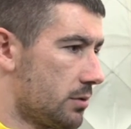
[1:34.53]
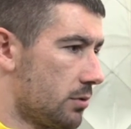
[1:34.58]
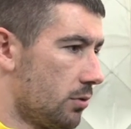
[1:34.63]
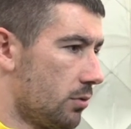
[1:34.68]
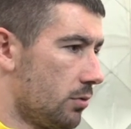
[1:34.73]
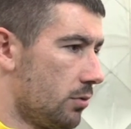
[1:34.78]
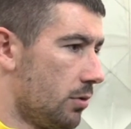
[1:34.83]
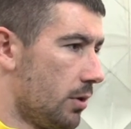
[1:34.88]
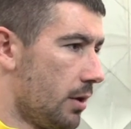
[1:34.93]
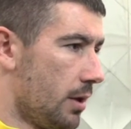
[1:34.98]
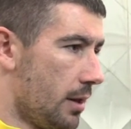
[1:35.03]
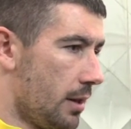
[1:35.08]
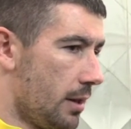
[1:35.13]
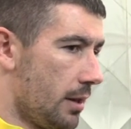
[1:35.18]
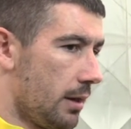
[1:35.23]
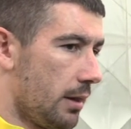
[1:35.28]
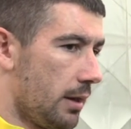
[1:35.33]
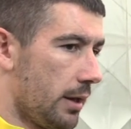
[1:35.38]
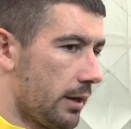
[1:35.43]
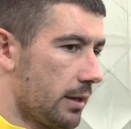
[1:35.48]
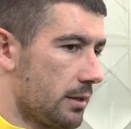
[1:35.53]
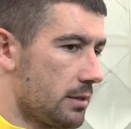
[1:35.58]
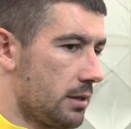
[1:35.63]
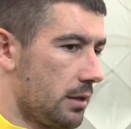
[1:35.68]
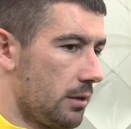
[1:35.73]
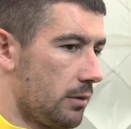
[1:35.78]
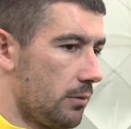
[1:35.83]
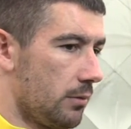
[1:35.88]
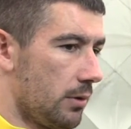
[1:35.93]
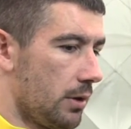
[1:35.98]
So, like I
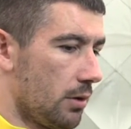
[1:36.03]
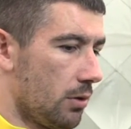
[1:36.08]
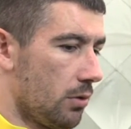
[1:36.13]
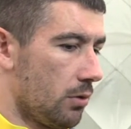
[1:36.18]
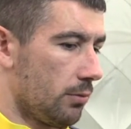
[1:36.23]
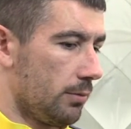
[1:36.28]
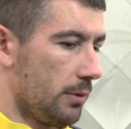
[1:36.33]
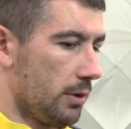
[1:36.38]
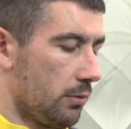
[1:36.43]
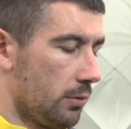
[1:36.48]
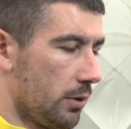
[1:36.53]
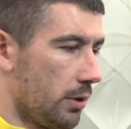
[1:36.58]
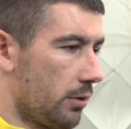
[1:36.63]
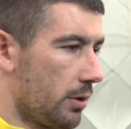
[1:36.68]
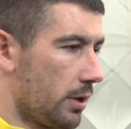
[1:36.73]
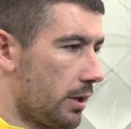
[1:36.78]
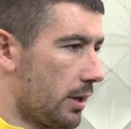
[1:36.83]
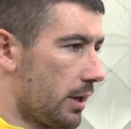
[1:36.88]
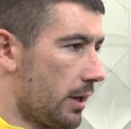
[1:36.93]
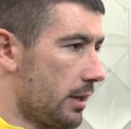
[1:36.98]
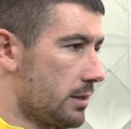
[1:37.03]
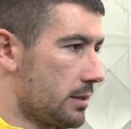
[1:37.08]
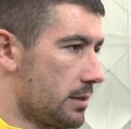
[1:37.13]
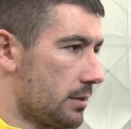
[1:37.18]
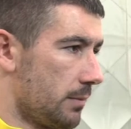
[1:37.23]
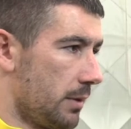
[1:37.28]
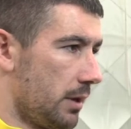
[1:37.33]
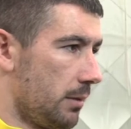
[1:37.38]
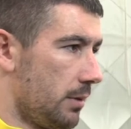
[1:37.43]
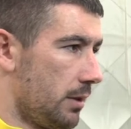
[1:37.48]
said, we hope that we're going to
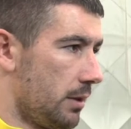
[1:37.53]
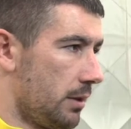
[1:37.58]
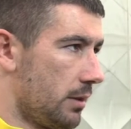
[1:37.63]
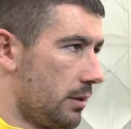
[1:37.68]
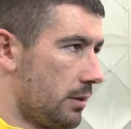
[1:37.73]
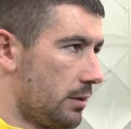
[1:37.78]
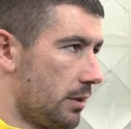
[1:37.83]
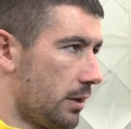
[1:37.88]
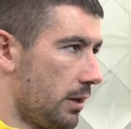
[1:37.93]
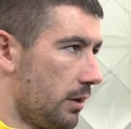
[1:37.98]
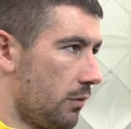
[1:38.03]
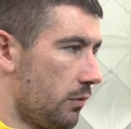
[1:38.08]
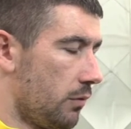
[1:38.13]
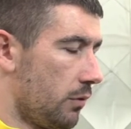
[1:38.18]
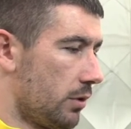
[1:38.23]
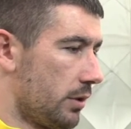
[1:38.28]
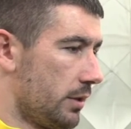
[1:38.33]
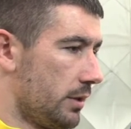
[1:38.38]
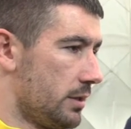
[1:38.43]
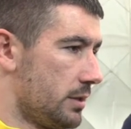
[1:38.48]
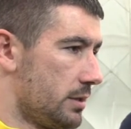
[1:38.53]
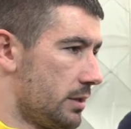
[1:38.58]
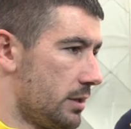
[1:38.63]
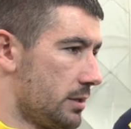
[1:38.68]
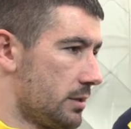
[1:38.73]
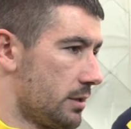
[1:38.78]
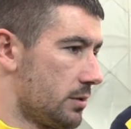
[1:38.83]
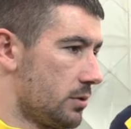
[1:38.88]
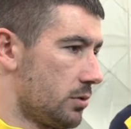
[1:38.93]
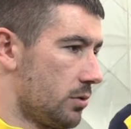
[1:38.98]
rise maybe three or four this season.